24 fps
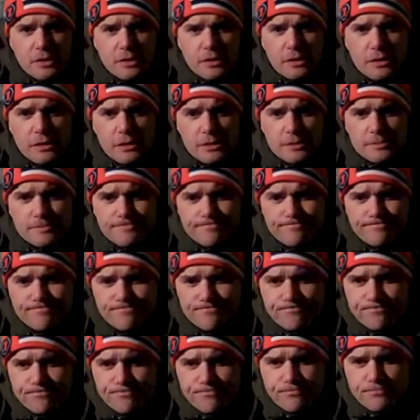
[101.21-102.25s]

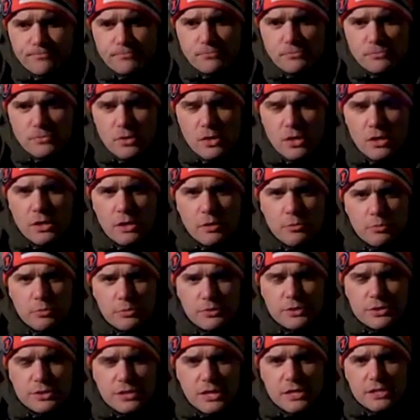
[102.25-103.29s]

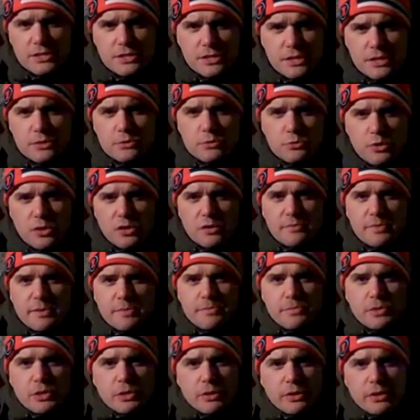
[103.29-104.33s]
The tension has really
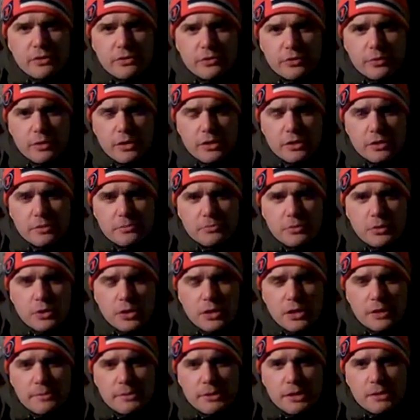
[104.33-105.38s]
been building throughout the
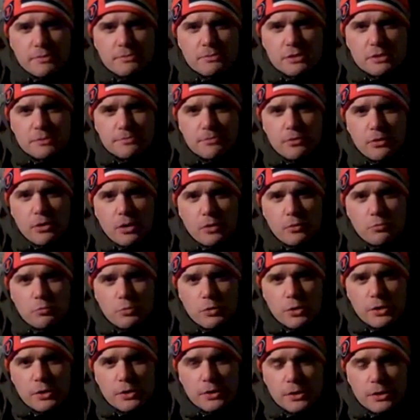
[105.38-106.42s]
book, coming up to the part
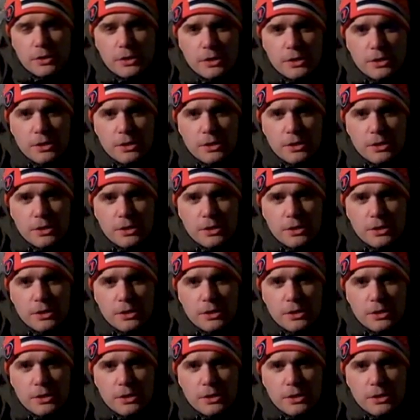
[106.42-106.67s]
where